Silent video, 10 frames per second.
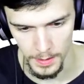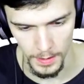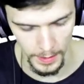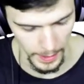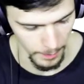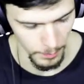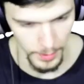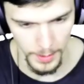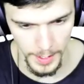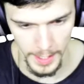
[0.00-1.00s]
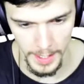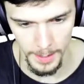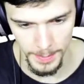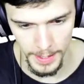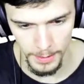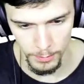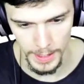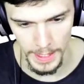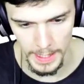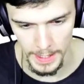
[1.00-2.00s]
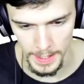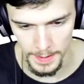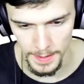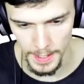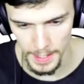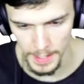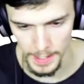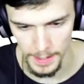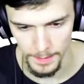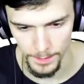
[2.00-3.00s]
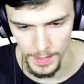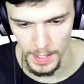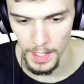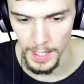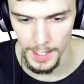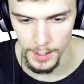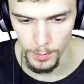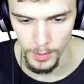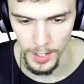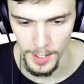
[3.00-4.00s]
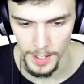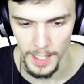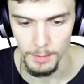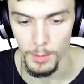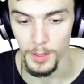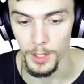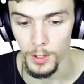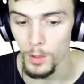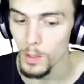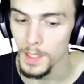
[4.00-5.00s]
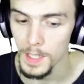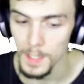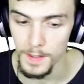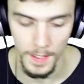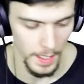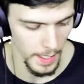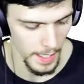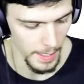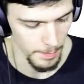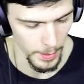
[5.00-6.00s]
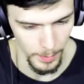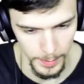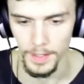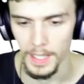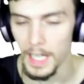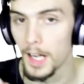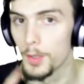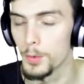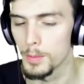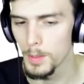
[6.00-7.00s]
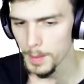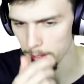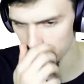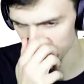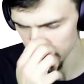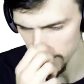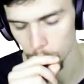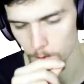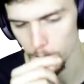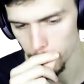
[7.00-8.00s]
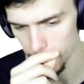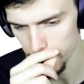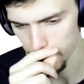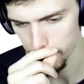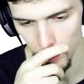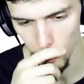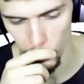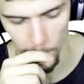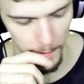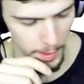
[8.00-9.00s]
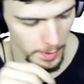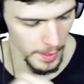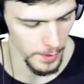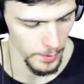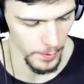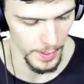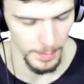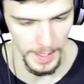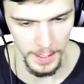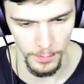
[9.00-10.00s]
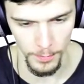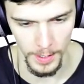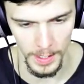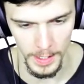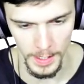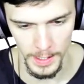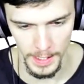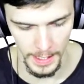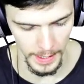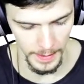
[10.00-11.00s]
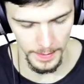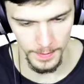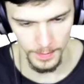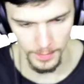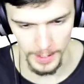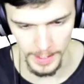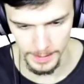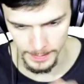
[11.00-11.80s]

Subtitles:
Okay, we don't need that in update. We need this here, the I enumerator, and what we're going to call it is head bob. How do we bob our head? Good question. What I think we need to do is make a var x, right?